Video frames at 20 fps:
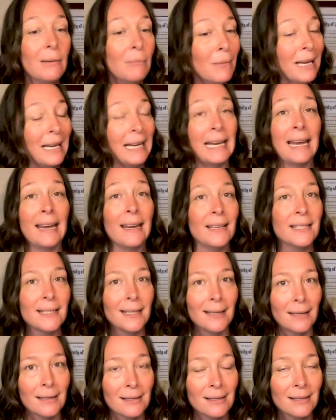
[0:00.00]
in many
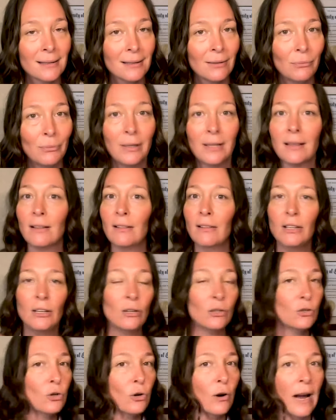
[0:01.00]
cases, with a
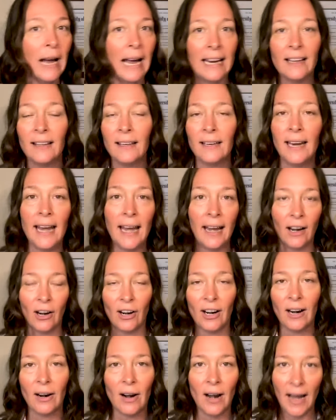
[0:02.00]
little trial and
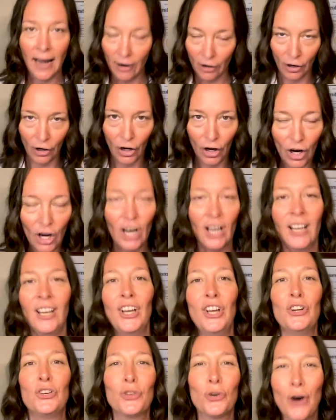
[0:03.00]

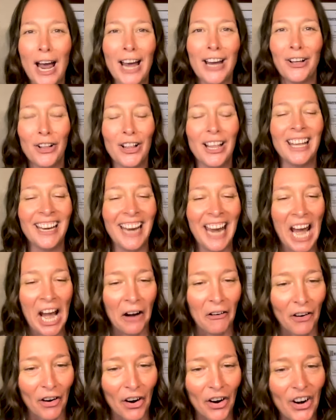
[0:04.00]

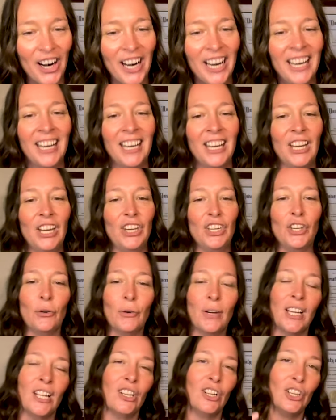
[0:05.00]
error, you
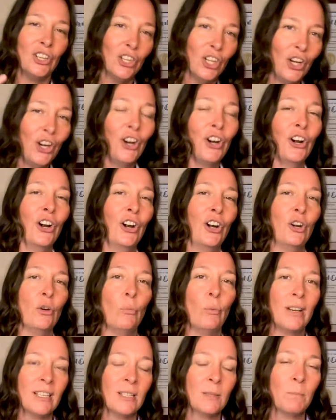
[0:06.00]
can learn
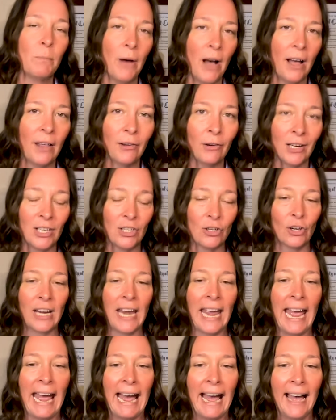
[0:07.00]
what is bothering your
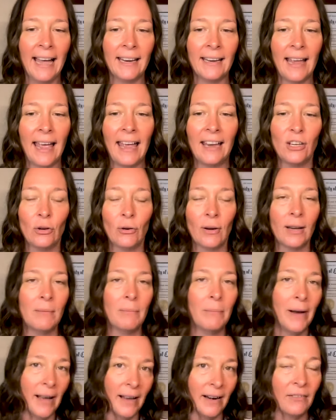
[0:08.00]
cat and you
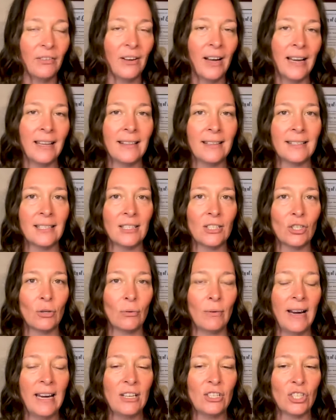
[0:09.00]
can modify the
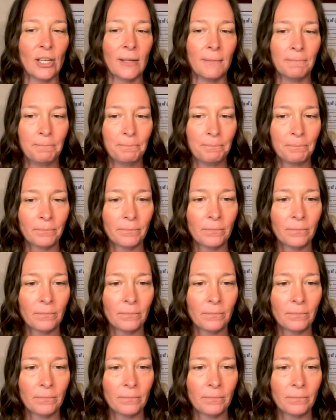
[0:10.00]
situation.